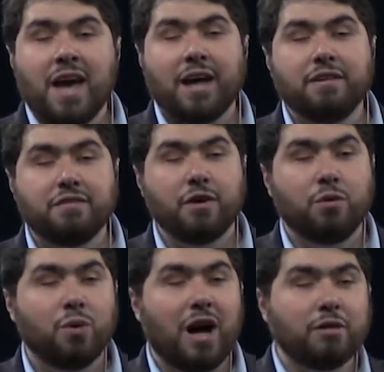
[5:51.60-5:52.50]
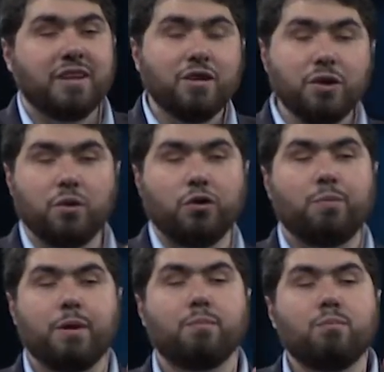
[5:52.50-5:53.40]
And so I'll tell you a little
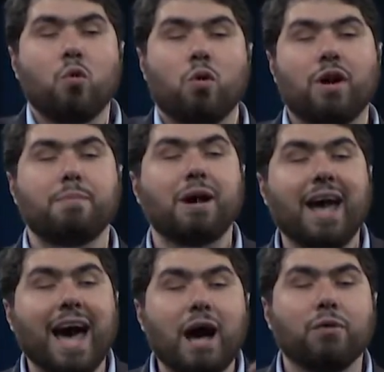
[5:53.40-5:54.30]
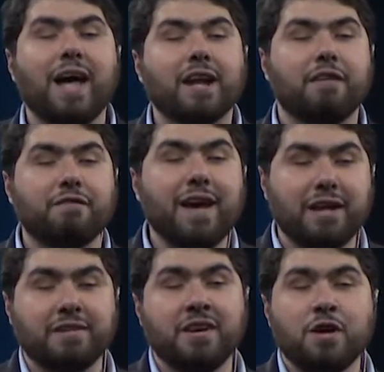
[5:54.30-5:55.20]
bit more about how that
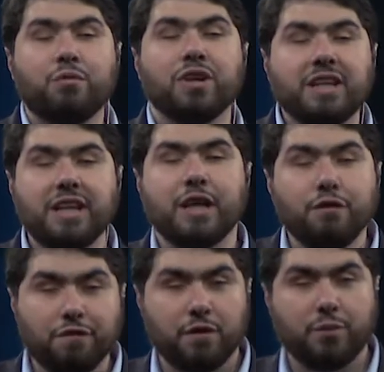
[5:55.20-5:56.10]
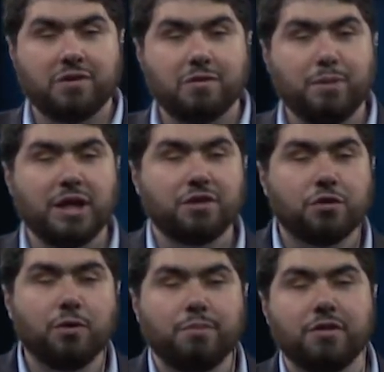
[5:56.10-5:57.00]
event really influenced me in
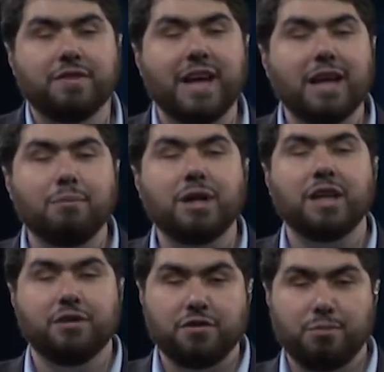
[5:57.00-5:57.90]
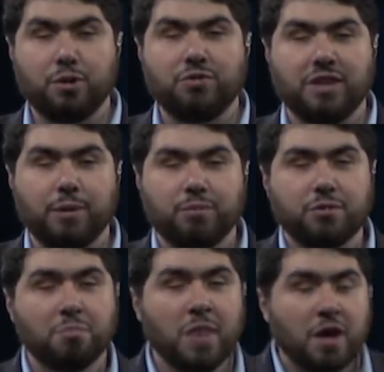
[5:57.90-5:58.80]
terms of getting me into museums.
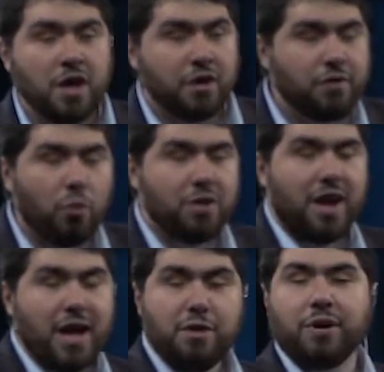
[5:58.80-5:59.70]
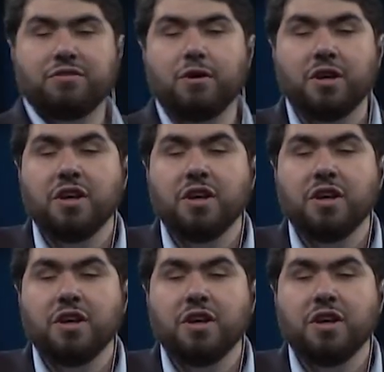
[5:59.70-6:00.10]
So anyways, to